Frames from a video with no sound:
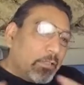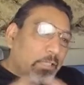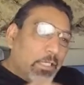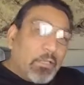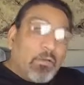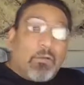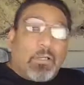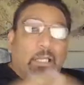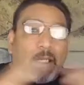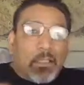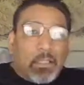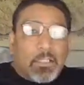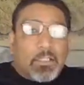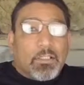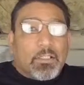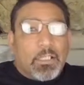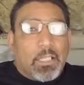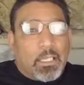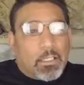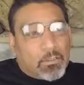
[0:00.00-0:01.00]
okay, this
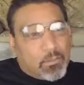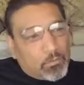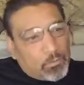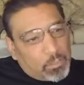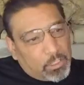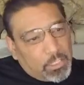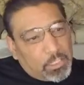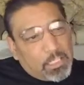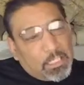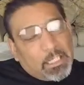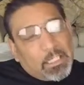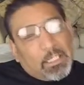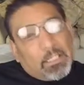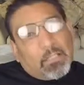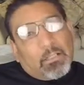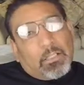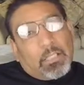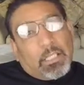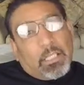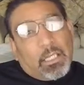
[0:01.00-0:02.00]
is the answer.
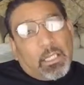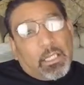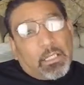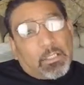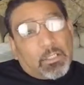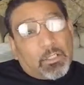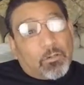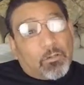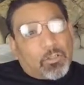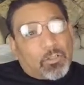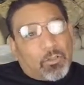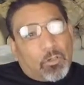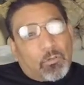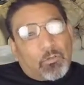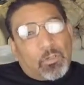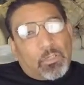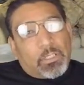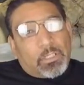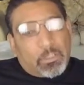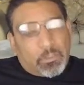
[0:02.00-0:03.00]
The Secret
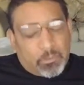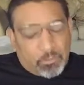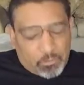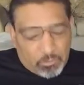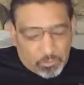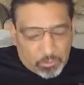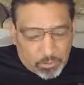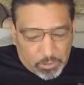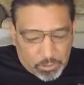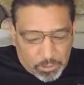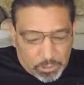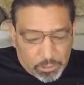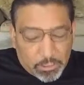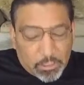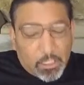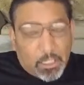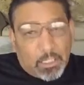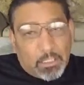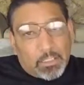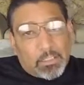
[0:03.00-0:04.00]
Service
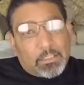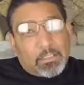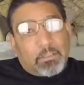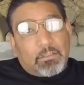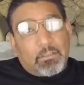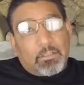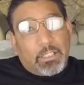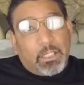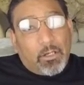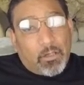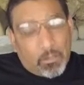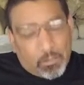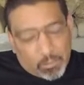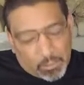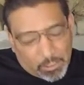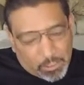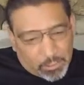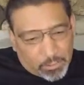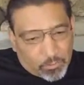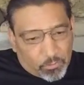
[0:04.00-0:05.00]
in Dallas, they all
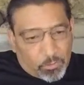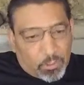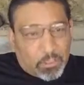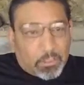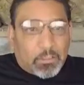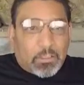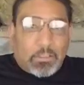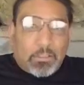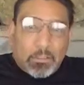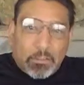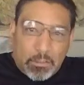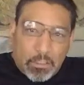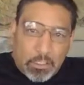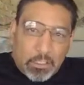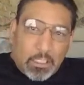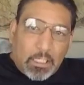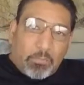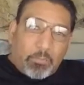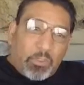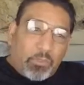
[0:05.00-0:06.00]
got drunk the
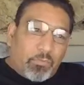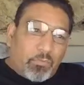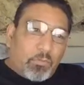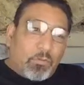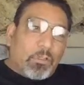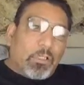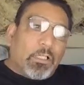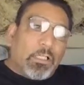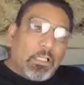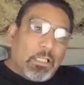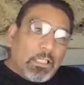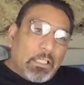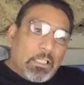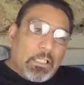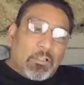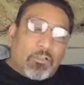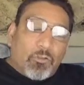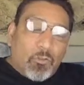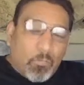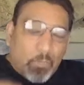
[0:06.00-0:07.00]
night before.
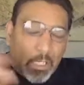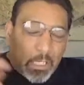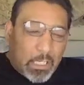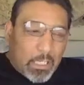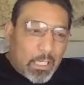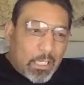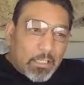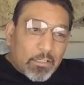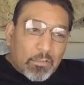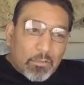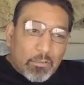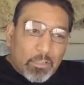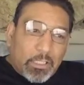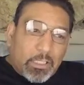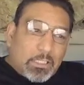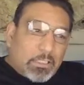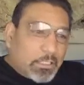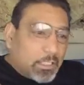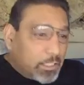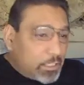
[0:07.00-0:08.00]
So my answer
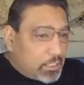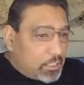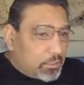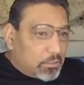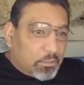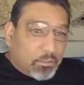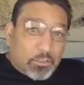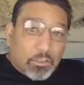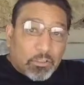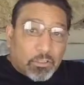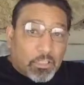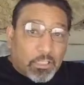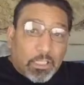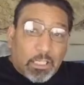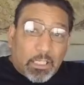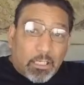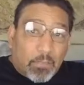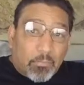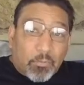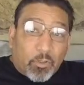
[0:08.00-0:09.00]
is they just didn't
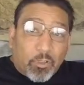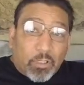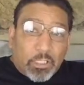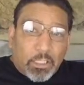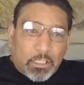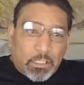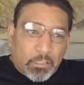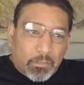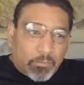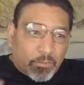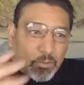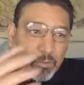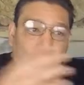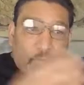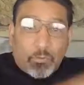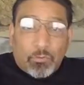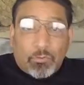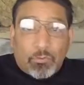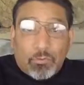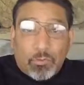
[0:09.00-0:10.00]
get up early enough to
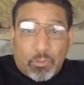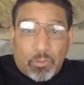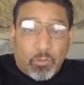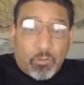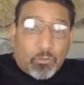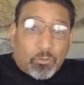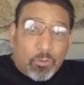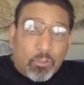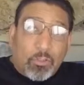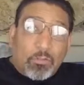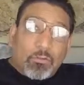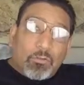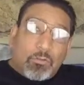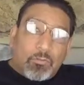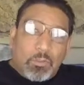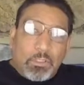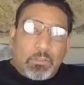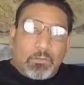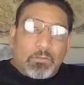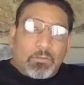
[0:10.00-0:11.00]
go close all those
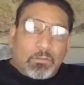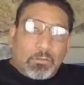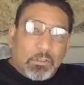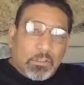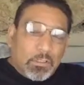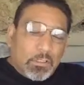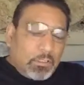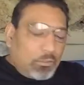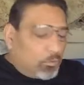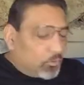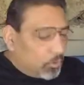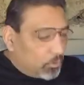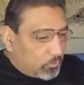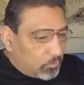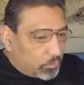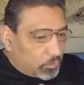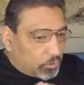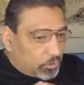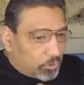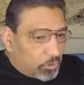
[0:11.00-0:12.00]
windows. So it
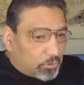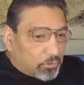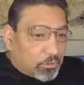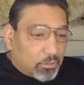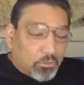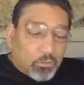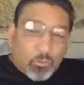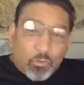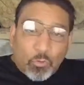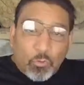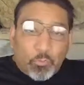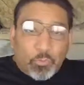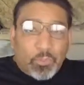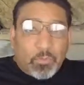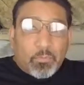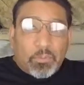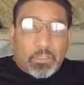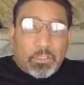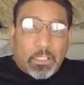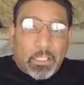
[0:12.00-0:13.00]
was just a
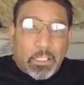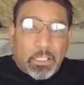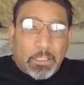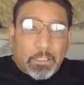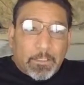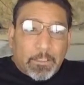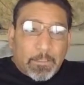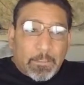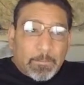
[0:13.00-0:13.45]
stupid mistake,